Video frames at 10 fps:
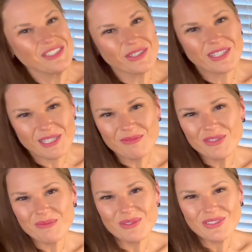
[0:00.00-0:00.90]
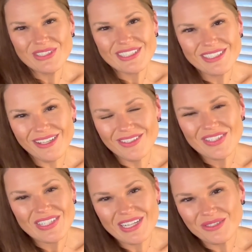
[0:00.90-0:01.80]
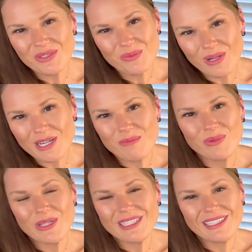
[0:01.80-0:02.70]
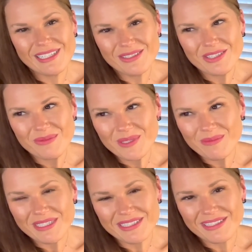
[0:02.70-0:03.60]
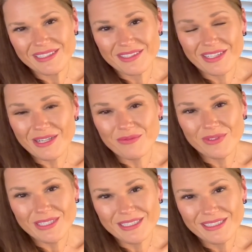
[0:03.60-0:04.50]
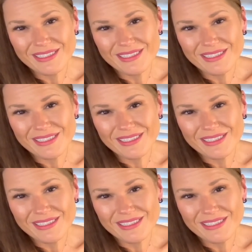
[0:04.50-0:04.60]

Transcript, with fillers: you're comfortable in this knowledge, and I don't know why you're pointing that out to me, but it's kind of funny.